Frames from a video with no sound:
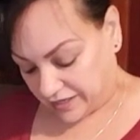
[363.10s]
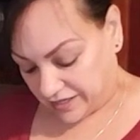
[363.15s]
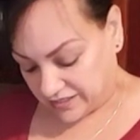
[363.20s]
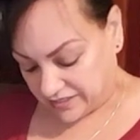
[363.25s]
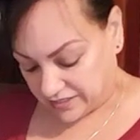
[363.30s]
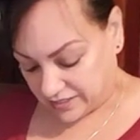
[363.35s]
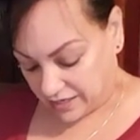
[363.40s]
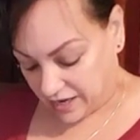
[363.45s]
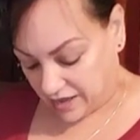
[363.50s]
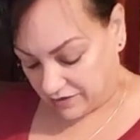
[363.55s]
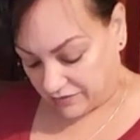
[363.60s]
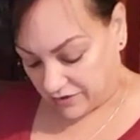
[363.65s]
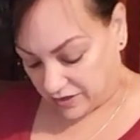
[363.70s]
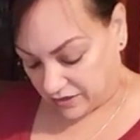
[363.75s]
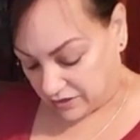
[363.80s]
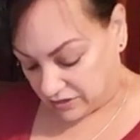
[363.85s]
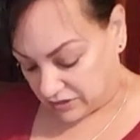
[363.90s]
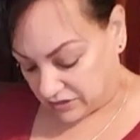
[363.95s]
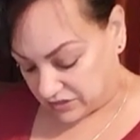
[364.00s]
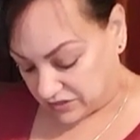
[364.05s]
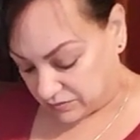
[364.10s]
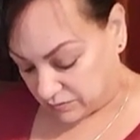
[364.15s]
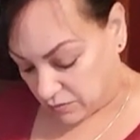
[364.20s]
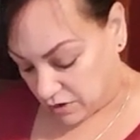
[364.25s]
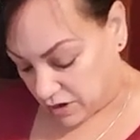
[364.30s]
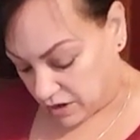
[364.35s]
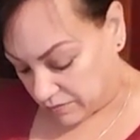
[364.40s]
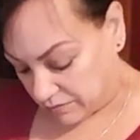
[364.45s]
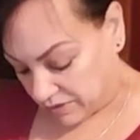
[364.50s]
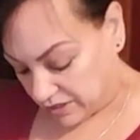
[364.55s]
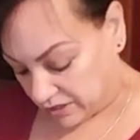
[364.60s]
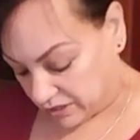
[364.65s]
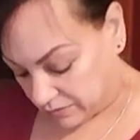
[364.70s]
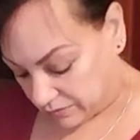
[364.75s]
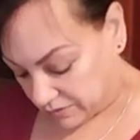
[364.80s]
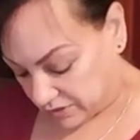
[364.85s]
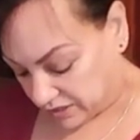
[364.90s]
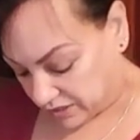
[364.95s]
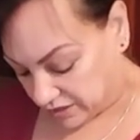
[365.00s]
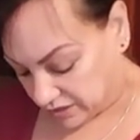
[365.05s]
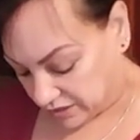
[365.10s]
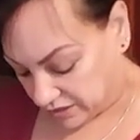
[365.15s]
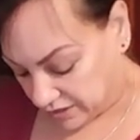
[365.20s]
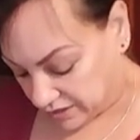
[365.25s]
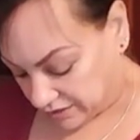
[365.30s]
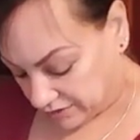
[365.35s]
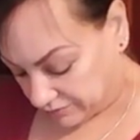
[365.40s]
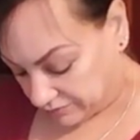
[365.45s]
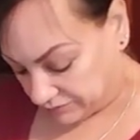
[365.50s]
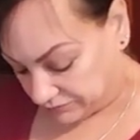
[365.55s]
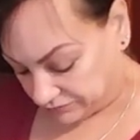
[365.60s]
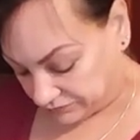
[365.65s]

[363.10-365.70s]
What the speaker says: like I said, I have like a small medium onion here.